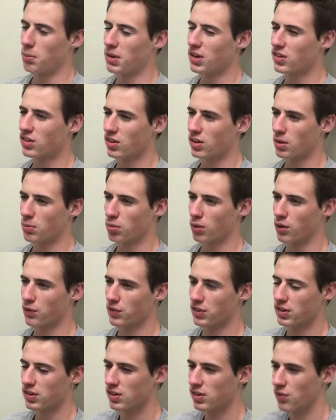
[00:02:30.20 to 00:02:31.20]
mentioned the
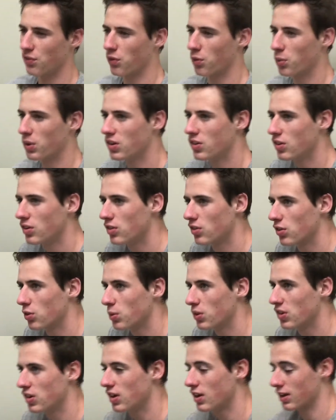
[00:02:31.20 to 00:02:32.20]
prophecies of the witches, to
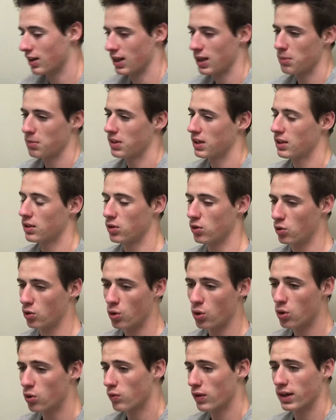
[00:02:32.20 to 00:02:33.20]
which he claimed he had
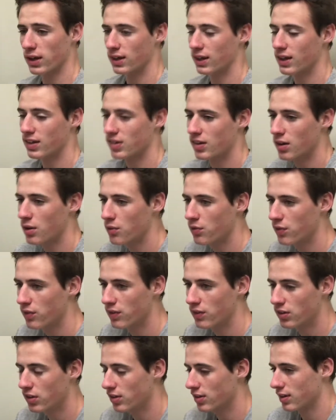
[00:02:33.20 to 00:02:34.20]
no recollection of.
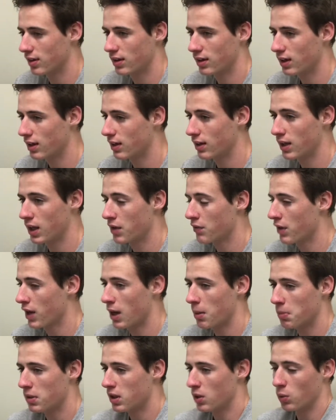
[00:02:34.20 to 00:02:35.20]
Just, it had never
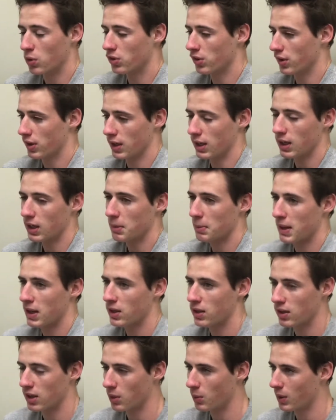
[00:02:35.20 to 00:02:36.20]
happened. He wasn't thinking about
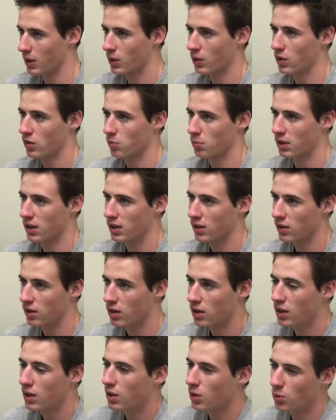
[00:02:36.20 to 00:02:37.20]
it. They went on his mind,
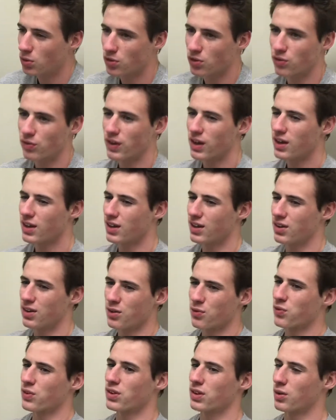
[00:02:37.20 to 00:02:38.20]
which was very
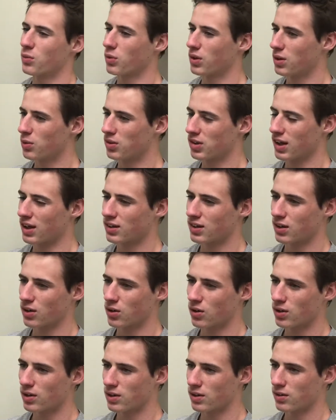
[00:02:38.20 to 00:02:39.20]
different than what he was acting
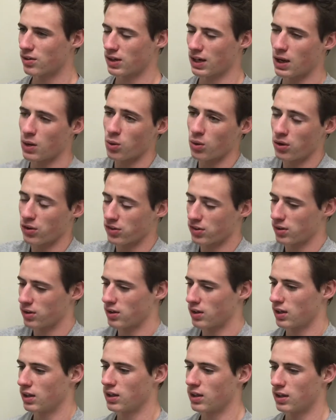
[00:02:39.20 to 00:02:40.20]
earlier. Now, all of a
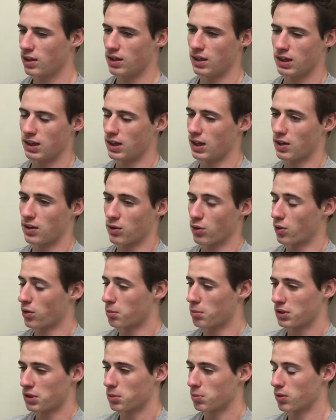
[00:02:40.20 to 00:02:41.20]
sudden, he hadn't thought
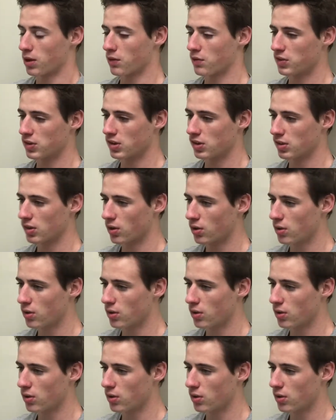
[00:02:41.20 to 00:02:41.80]
about the prophecies at